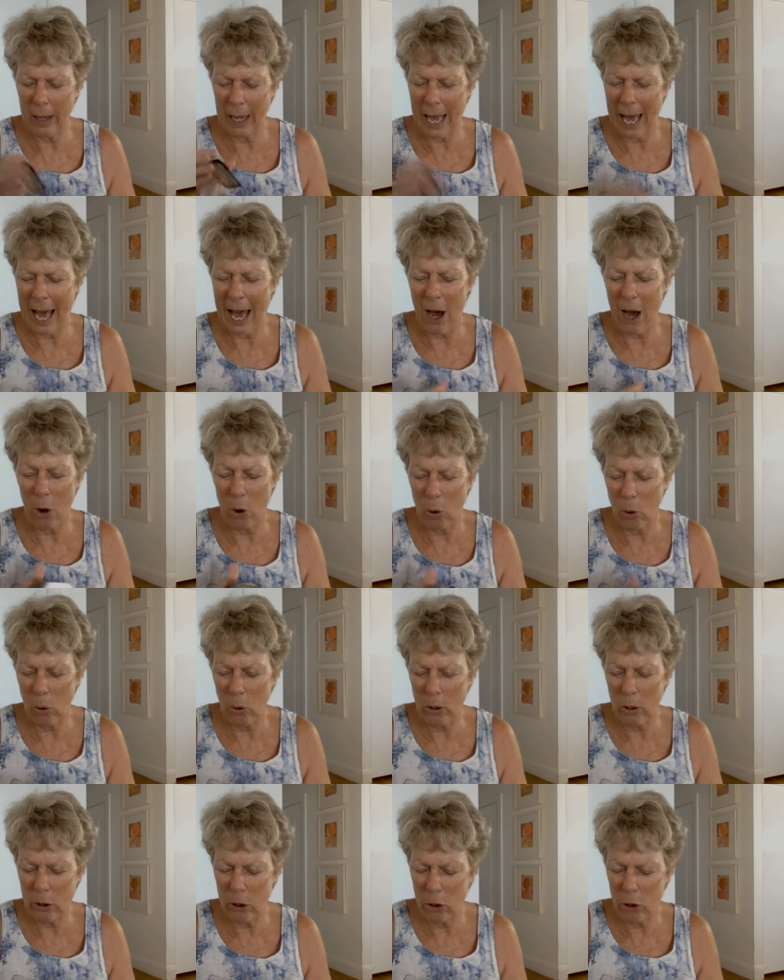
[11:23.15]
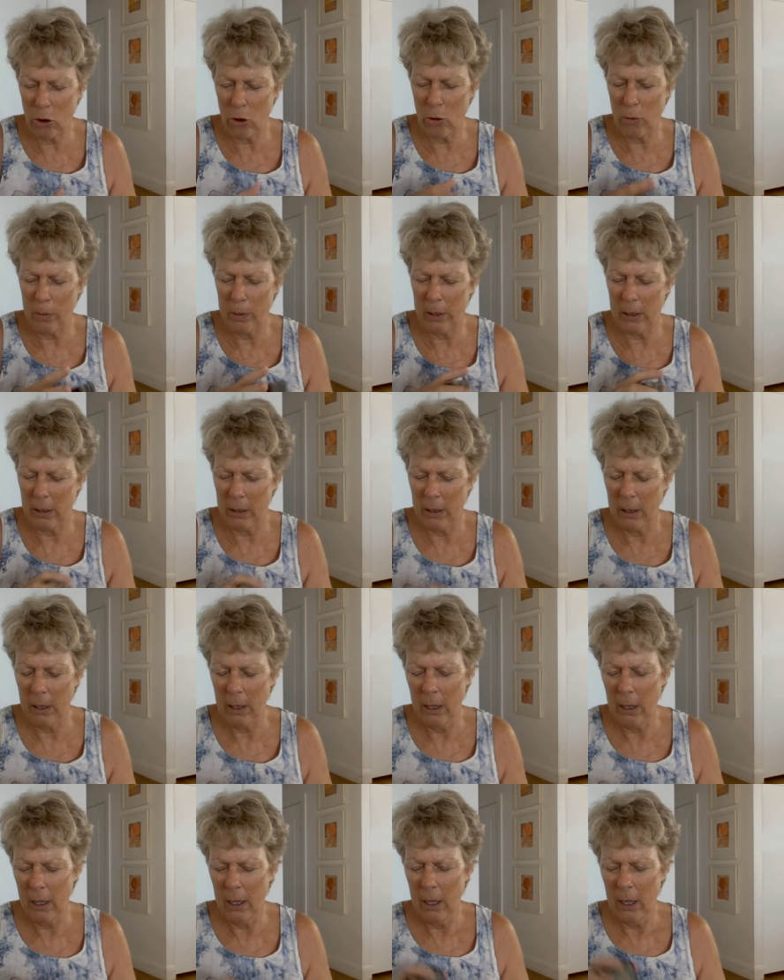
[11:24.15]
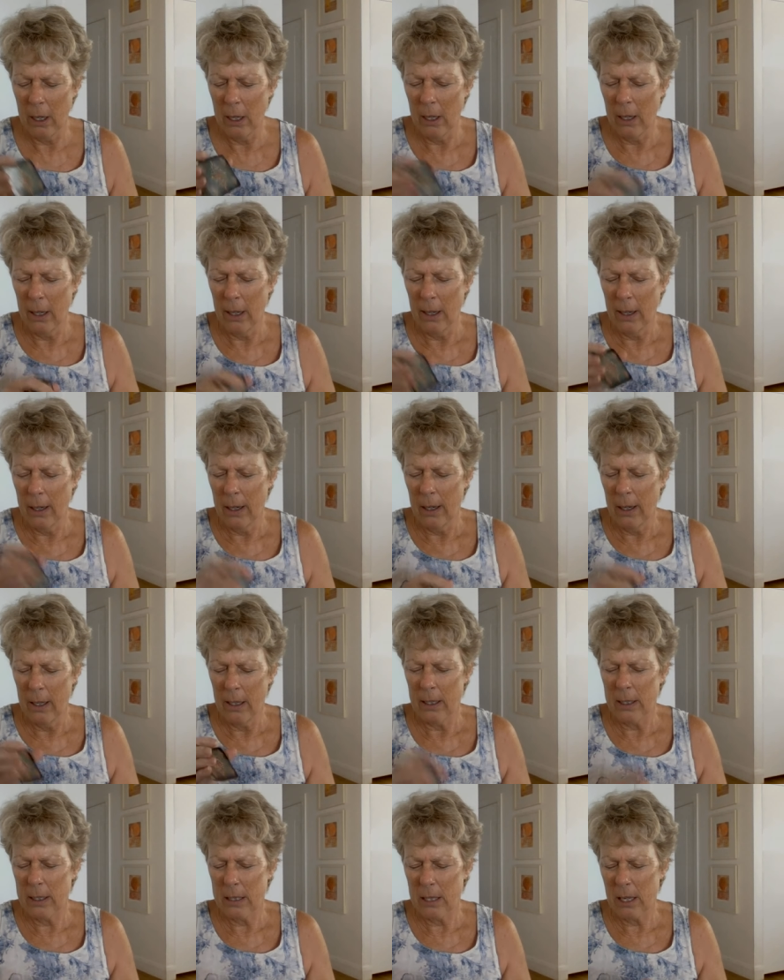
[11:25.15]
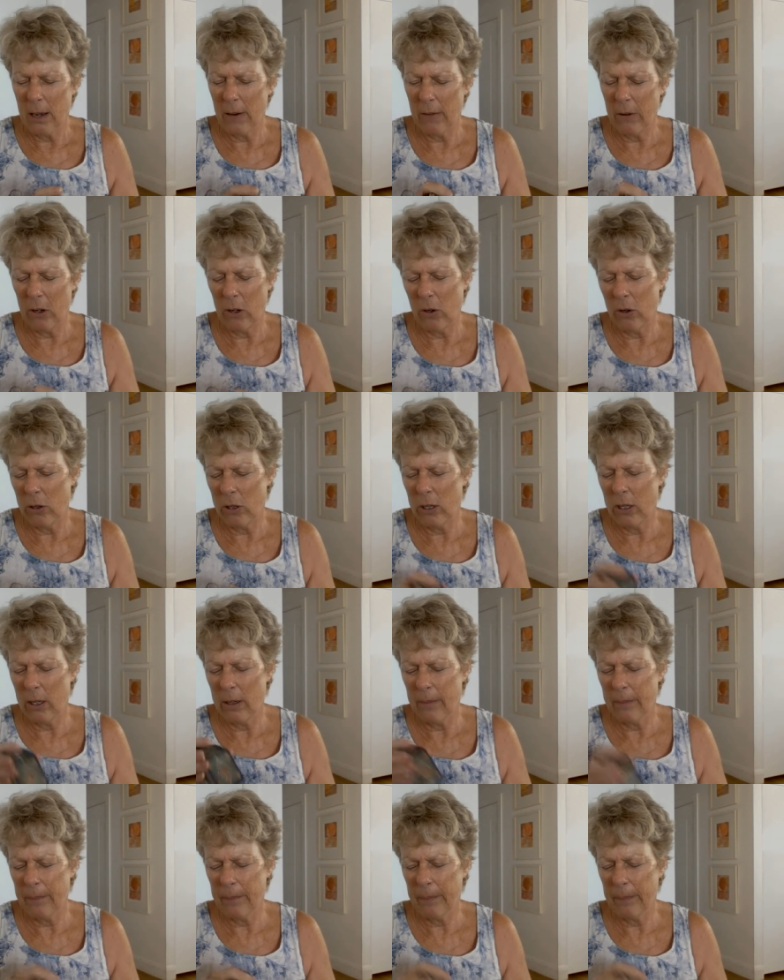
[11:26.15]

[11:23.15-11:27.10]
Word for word: We are all human. Let's have a look.